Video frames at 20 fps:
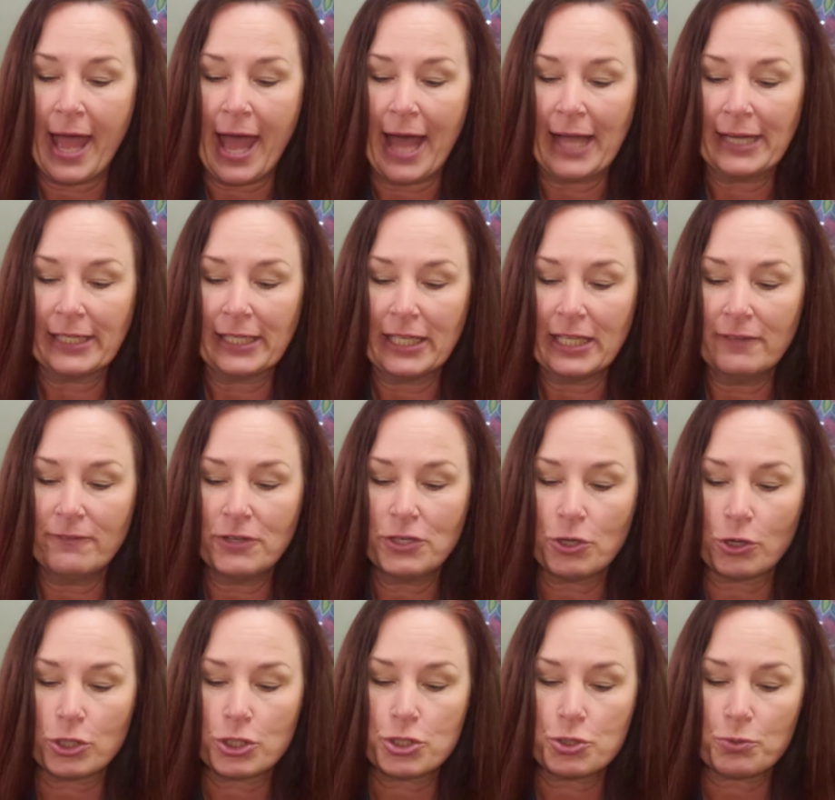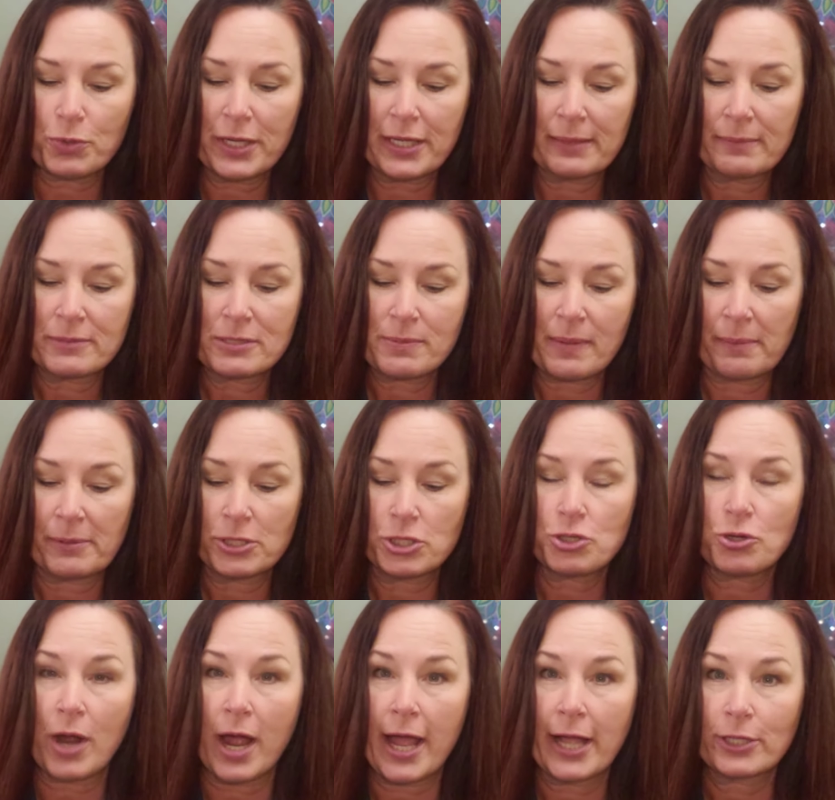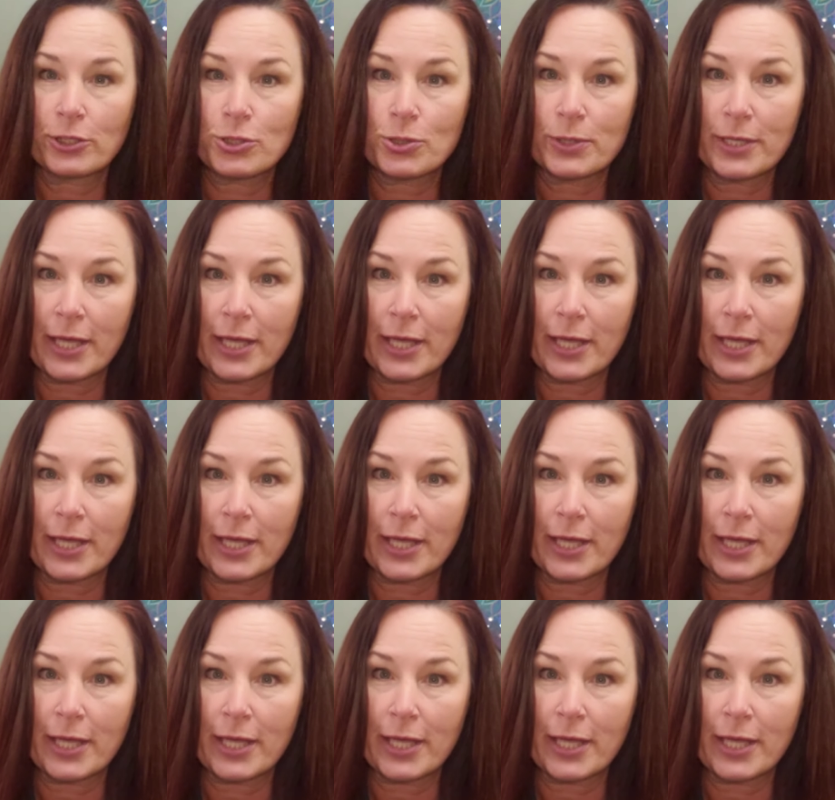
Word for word: and even your dreams may be trying to